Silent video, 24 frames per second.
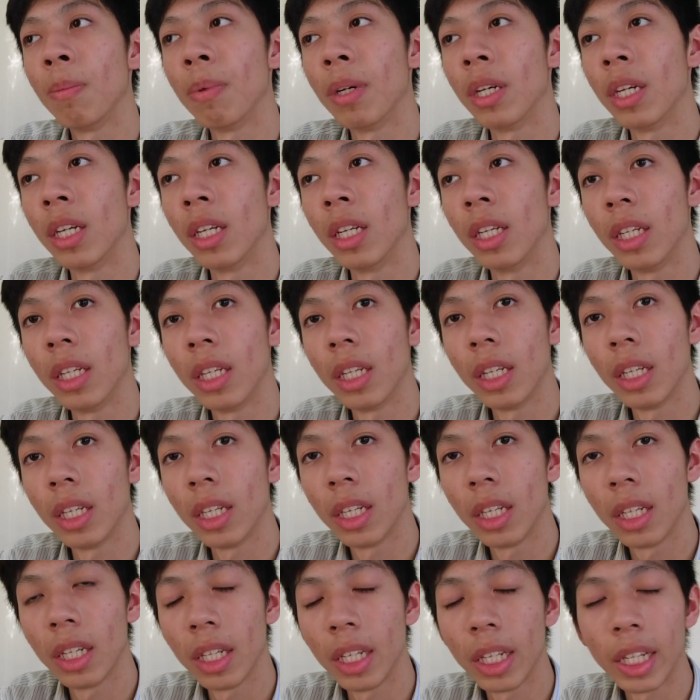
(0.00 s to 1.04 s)
but
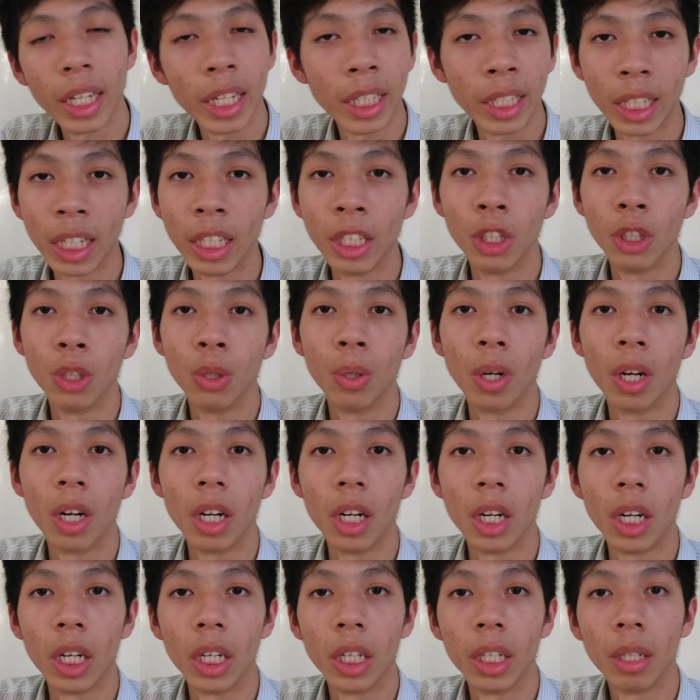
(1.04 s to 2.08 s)
isn't too
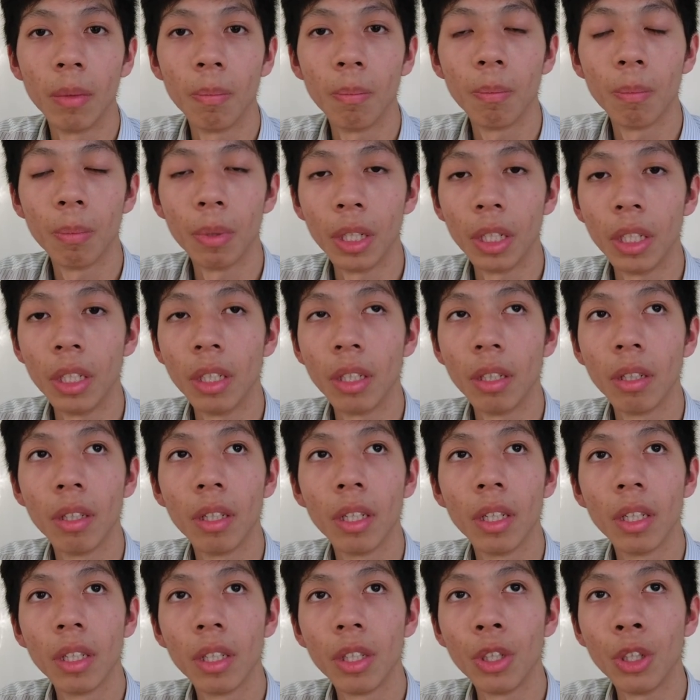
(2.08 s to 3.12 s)
hard. But
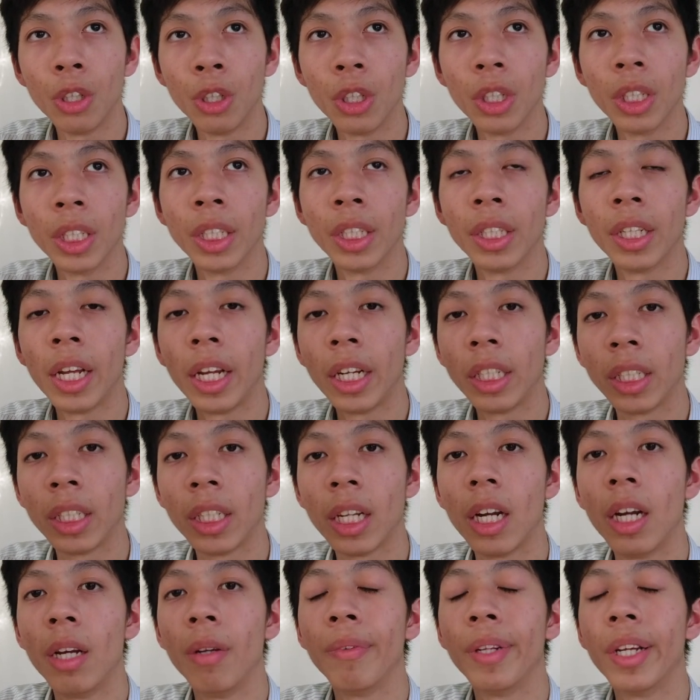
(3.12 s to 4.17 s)
you just take
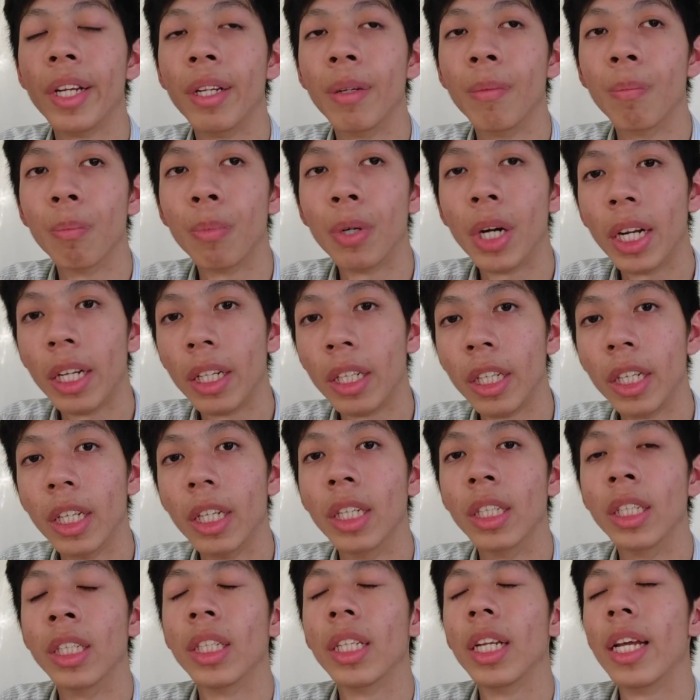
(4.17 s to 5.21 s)
time and
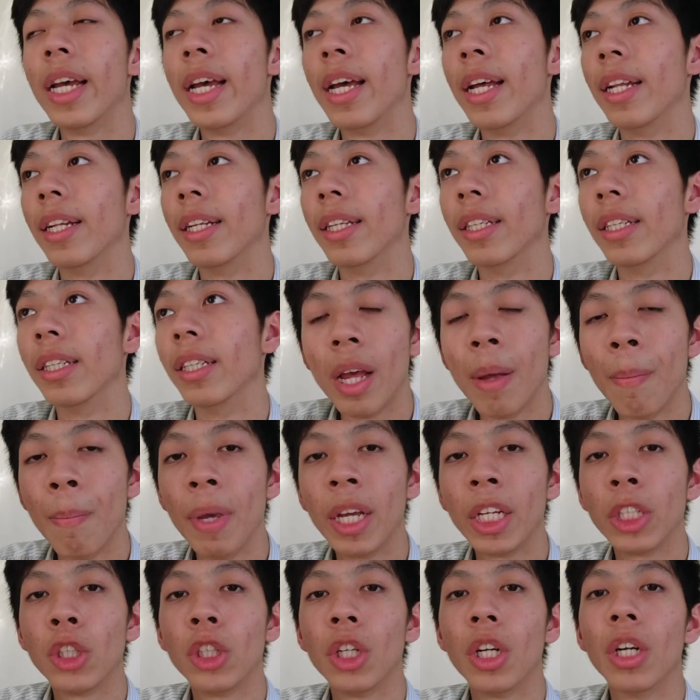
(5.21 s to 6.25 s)
practice and
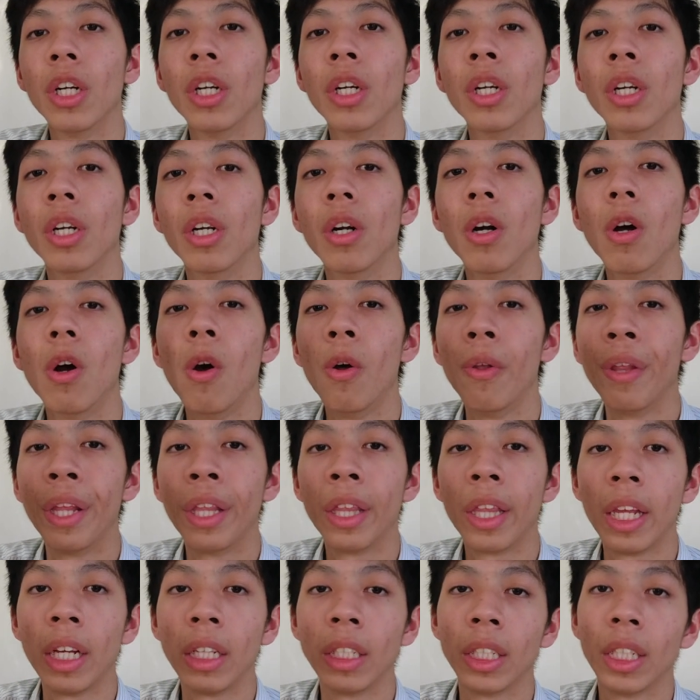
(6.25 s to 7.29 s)
make sure all the
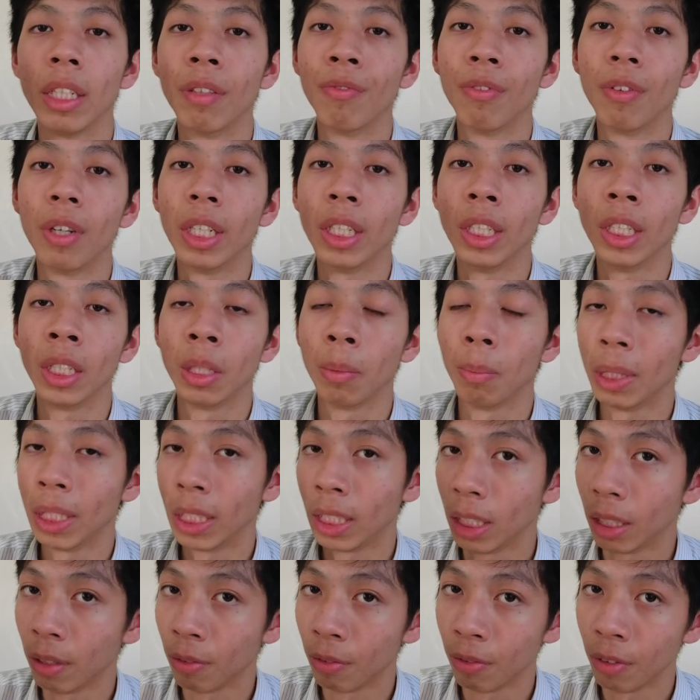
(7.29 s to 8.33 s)
things are very
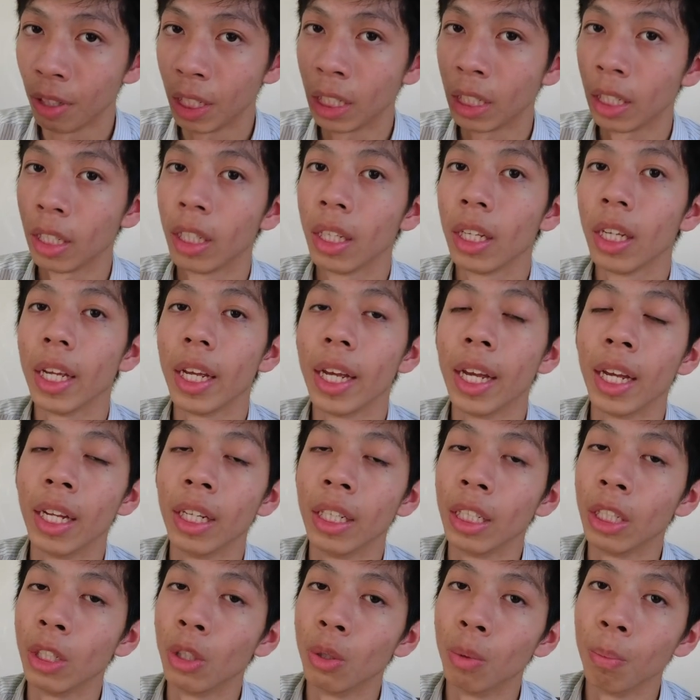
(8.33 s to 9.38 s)
specific and
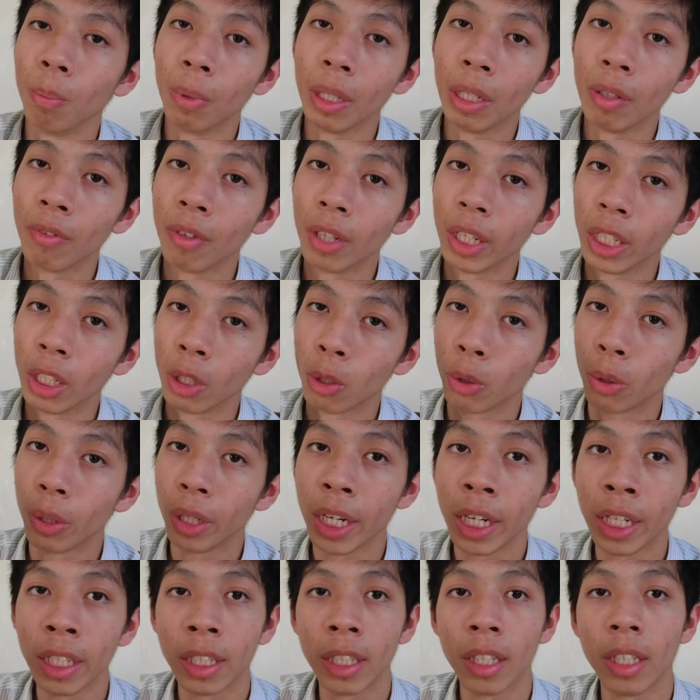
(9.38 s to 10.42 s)
need to be very
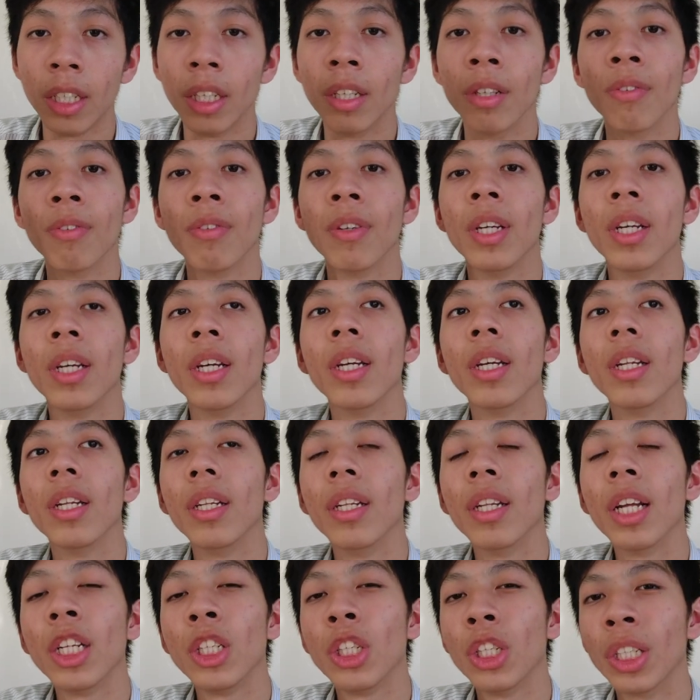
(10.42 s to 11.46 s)
creative.
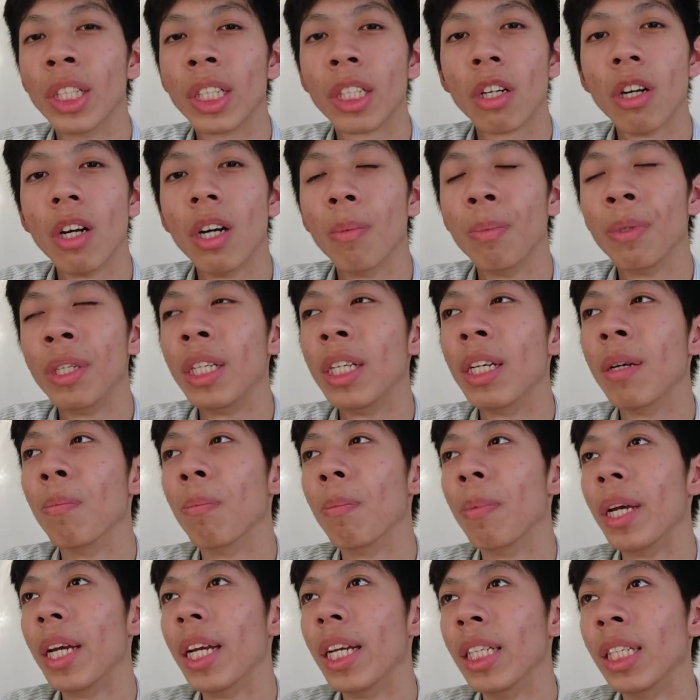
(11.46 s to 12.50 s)
Not just copy and
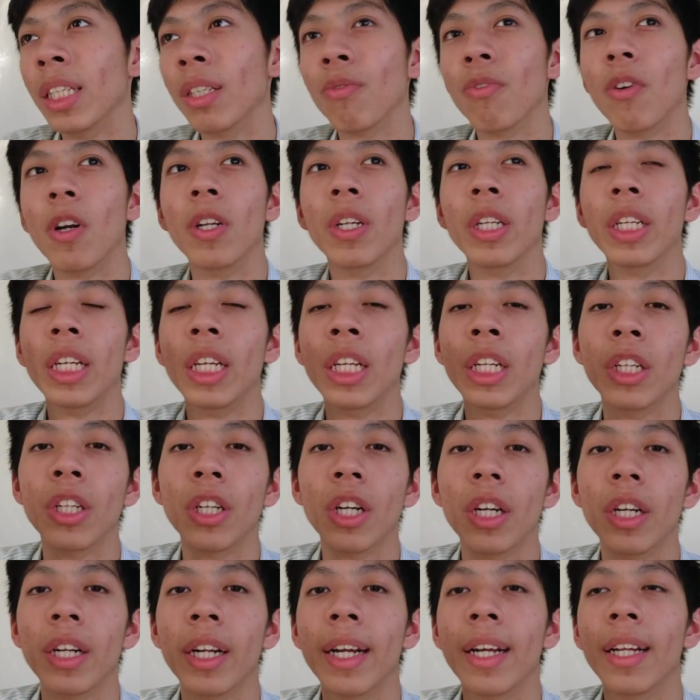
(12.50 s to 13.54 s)
paste from the
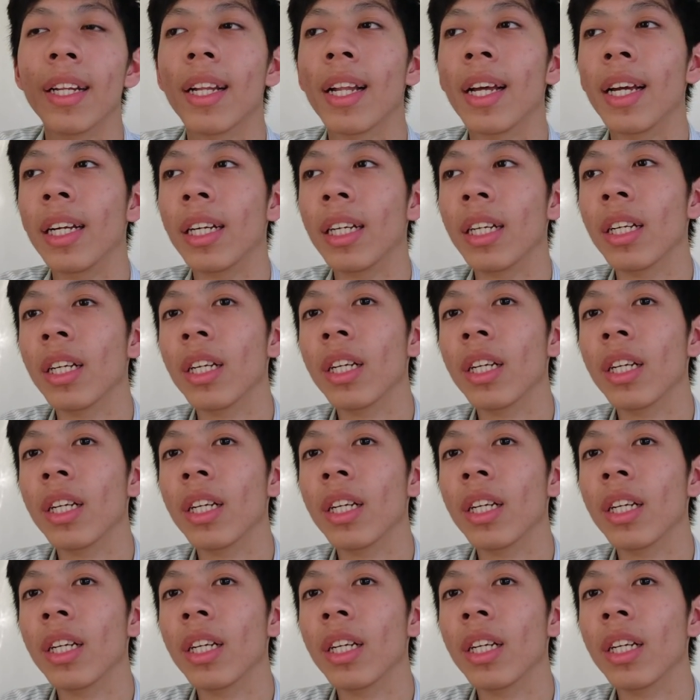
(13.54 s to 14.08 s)
internet, like